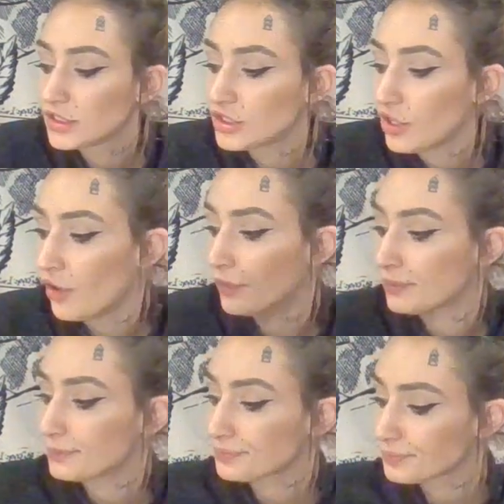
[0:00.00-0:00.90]
So
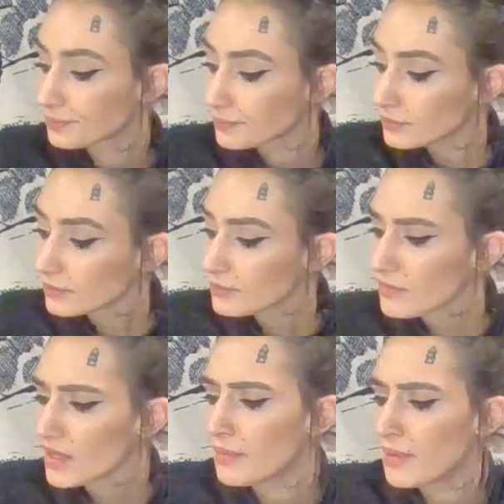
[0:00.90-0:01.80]

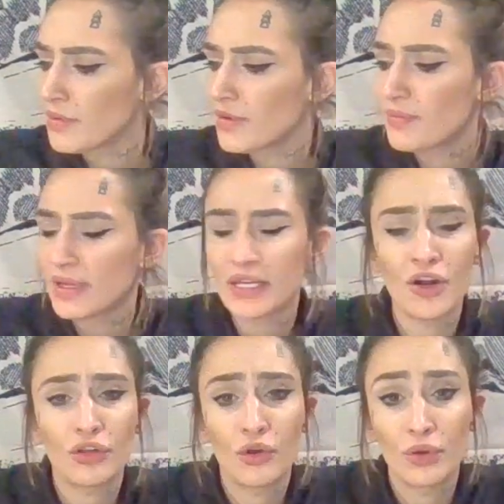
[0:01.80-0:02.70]
maybe we've been in
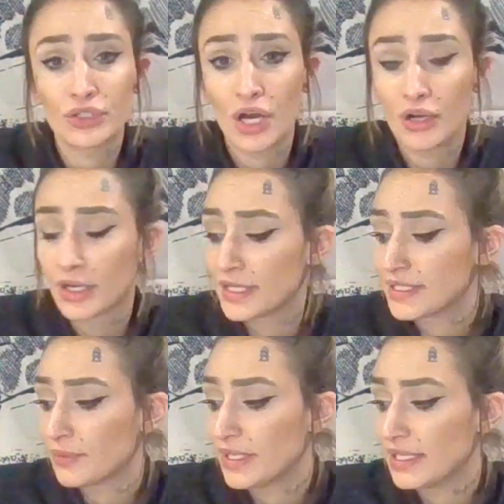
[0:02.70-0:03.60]
our lower chakras
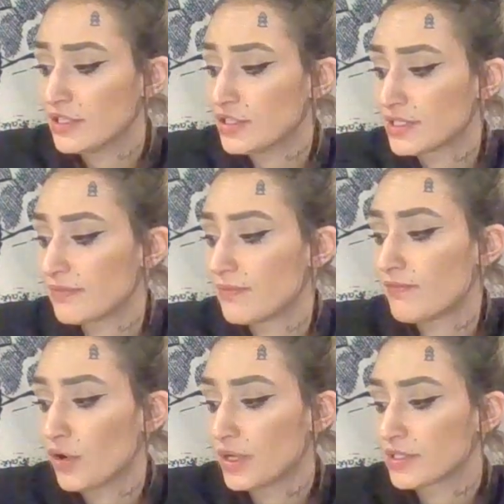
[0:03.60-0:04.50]
and we need to just
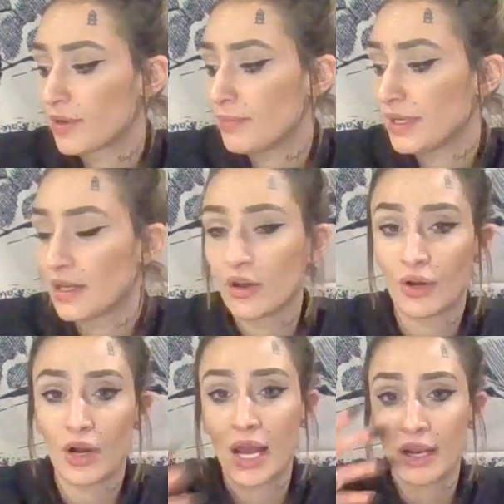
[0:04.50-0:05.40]
focus on being on
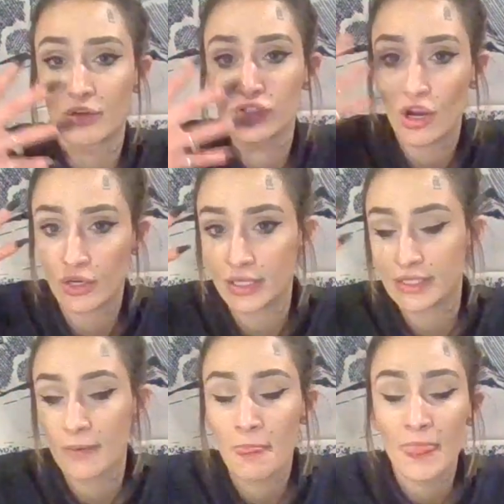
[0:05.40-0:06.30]
our higher chakras
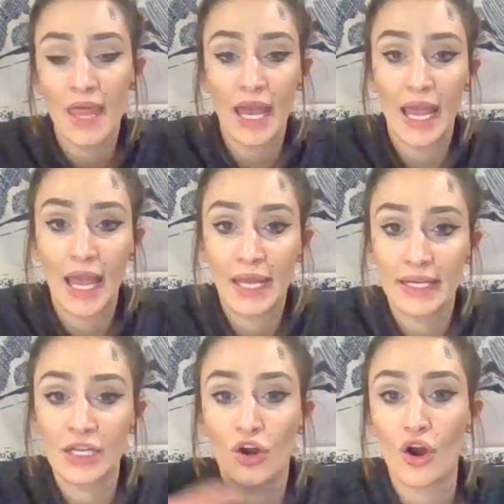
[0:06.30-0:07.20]
and
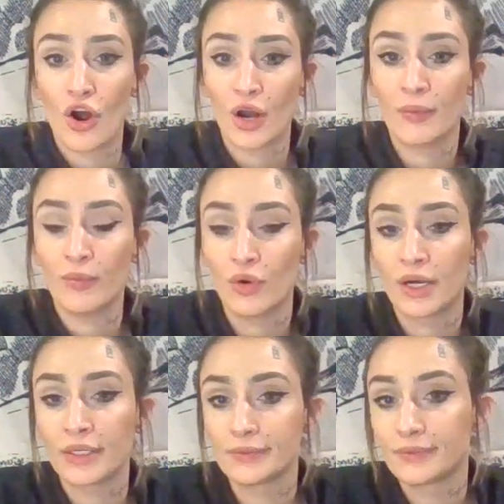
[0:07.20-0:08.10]
in our heart
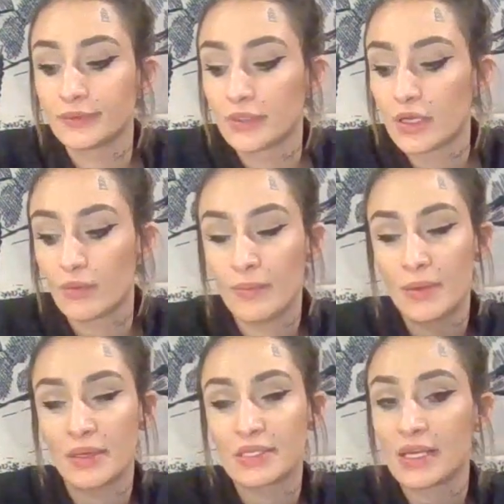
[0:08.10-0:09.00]
more.
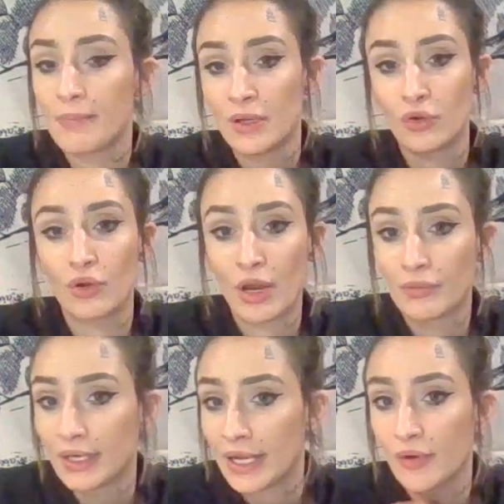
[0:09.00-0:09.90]
Maybe it's that middle ground
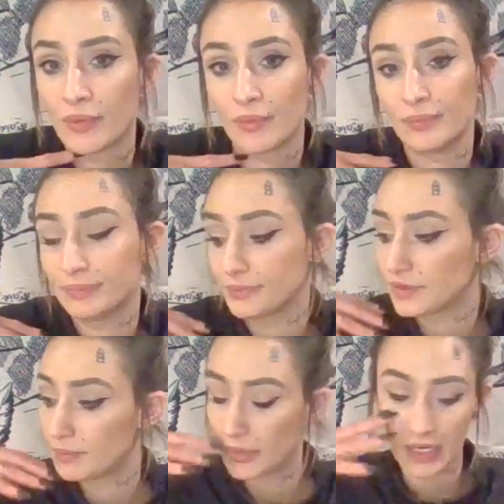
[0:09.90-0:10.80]
right now.
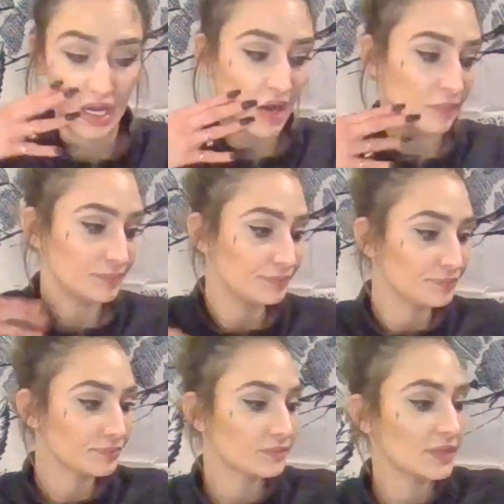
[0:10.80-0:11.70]
But um,
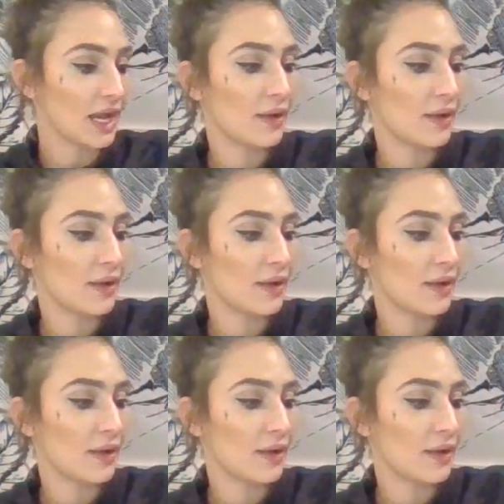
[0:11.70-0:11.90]
yeah,